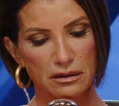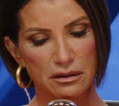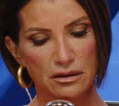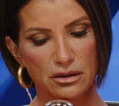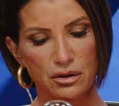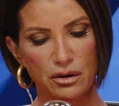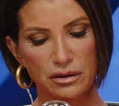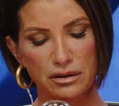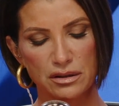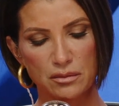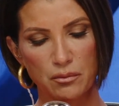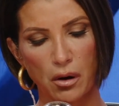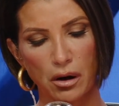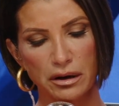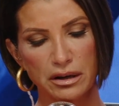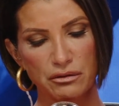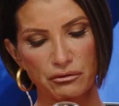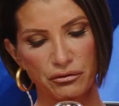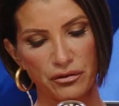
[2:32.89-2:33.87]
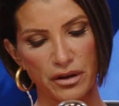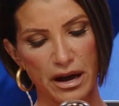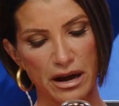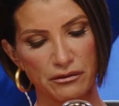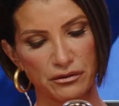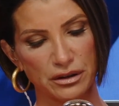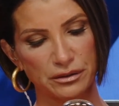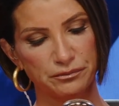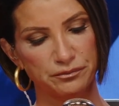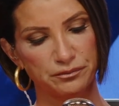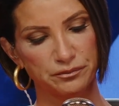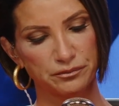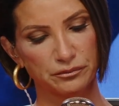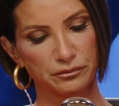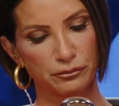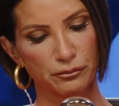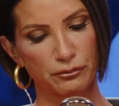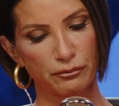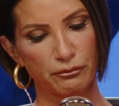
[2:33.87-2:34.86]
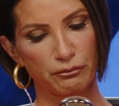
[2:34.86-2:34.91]
you had this Maureen Flavin,
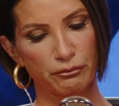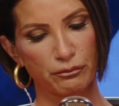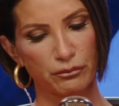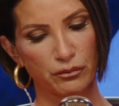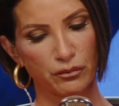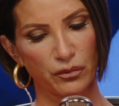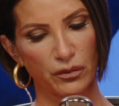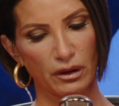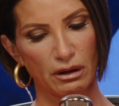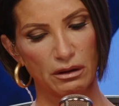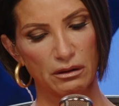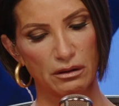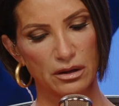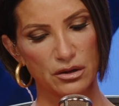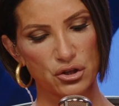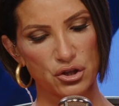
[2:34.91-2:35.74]
and